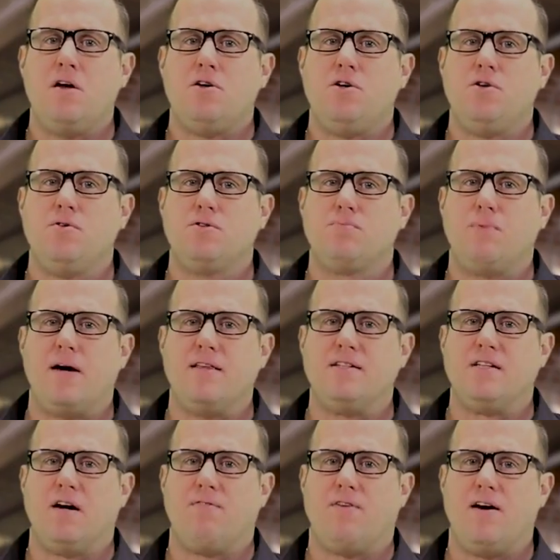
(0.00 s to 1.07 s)
used by the
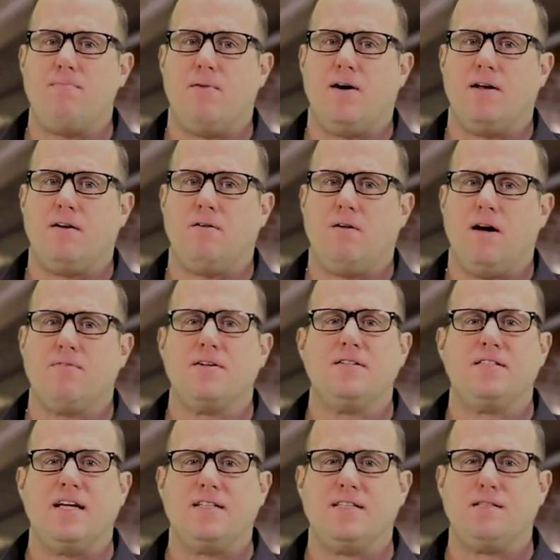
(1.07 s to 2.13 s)
Delphi model of
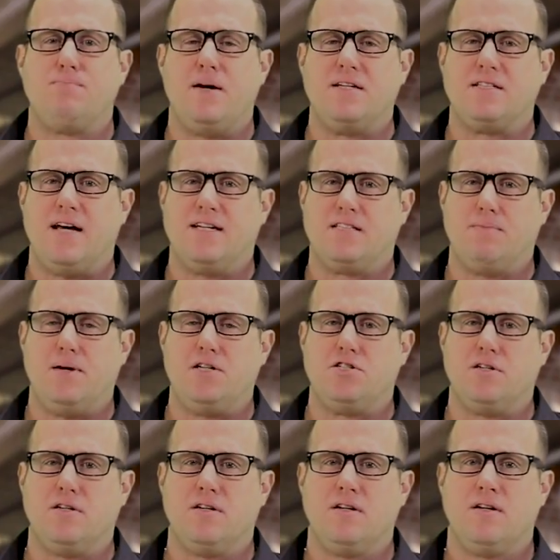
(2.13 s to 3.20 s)
consensus-based
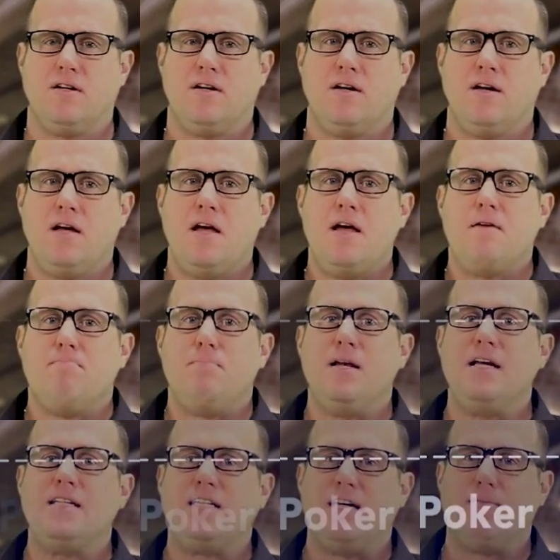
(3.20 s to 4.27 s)
estimation.
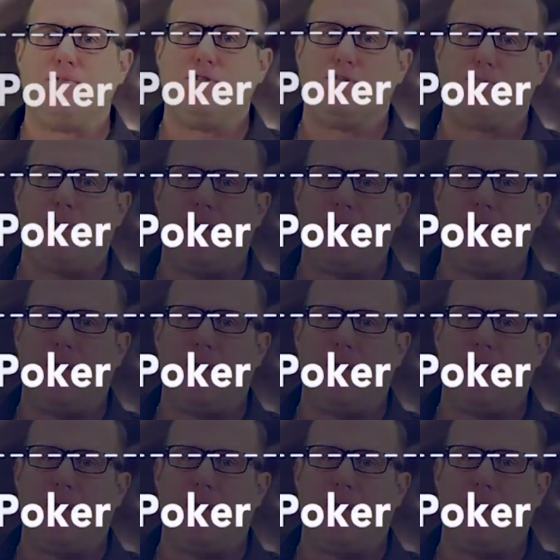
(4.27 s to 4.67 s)
Many teams use